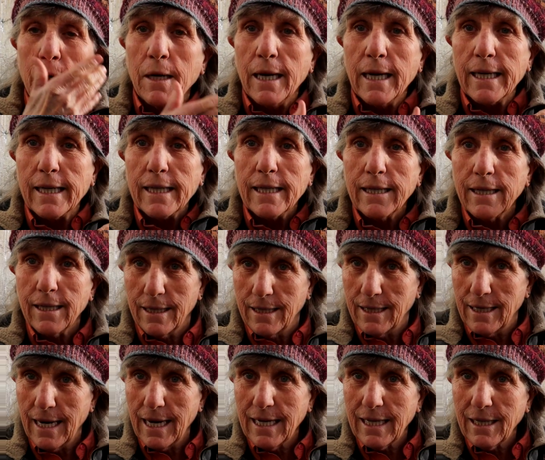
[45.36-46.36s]
naked,
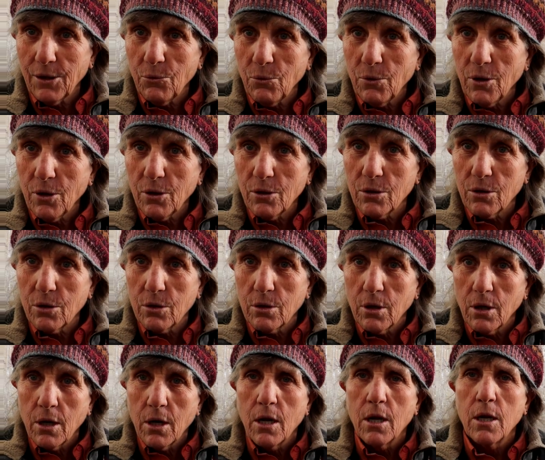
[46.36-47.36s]
naked roots.
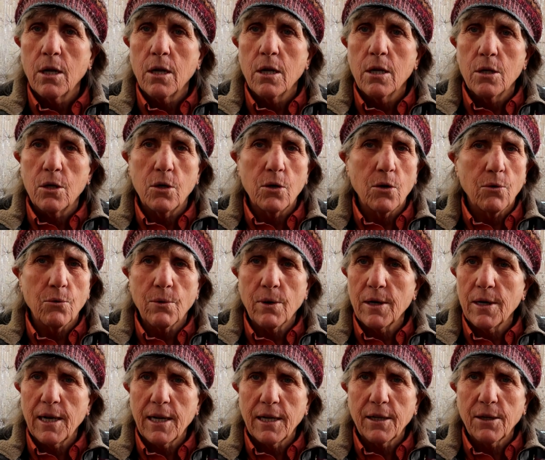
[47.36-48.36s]
You don't
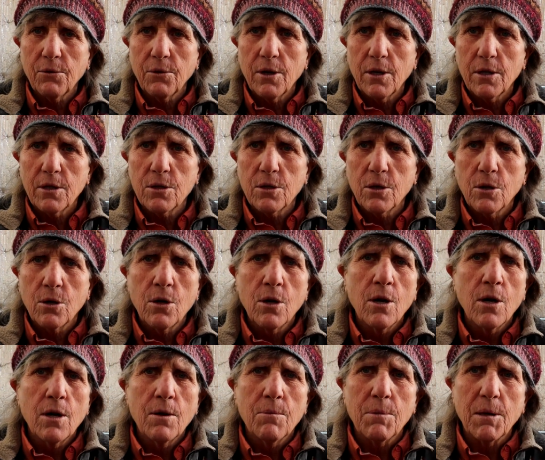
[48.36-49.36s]
want naked roots.
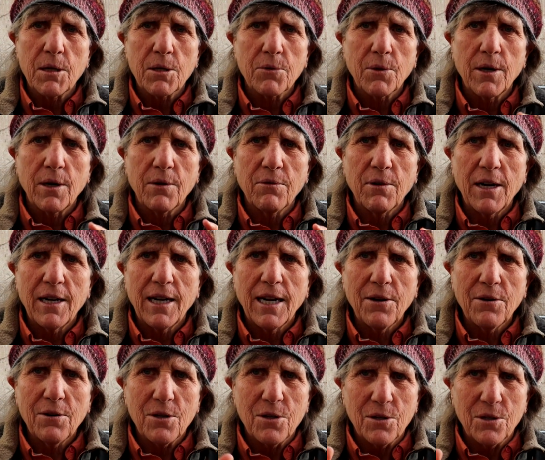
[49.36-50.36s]
Best way to find
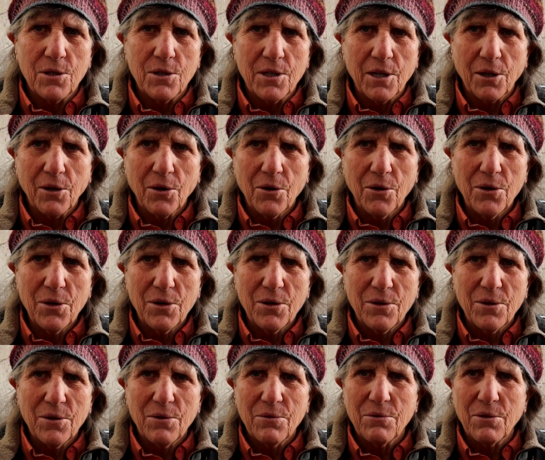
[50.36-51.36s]
out is dig a
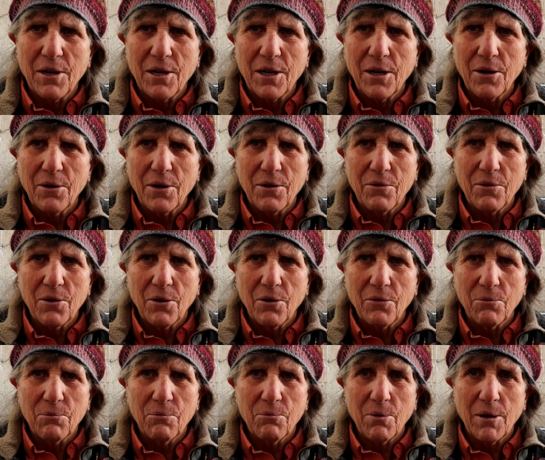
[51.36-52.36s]
hole. Find out if your
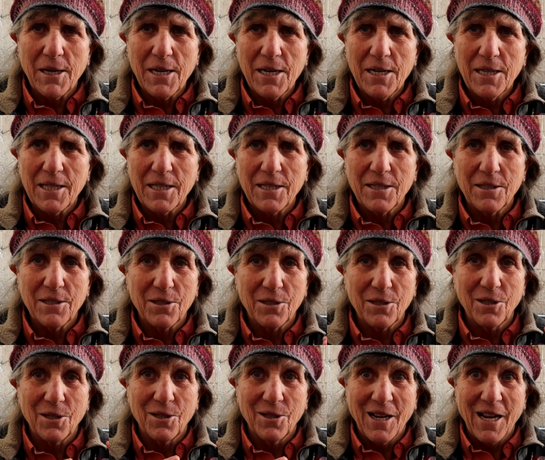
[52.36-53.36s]
plant
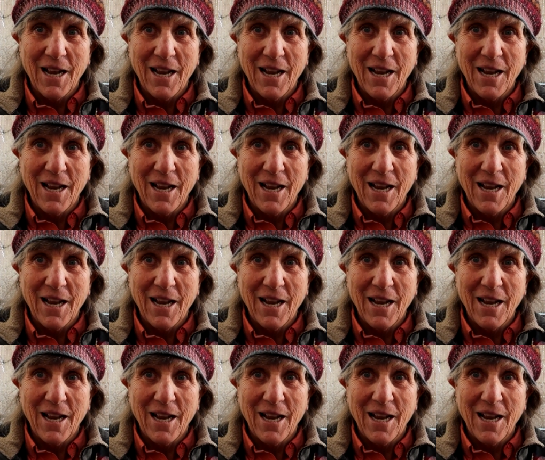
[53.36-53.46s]
is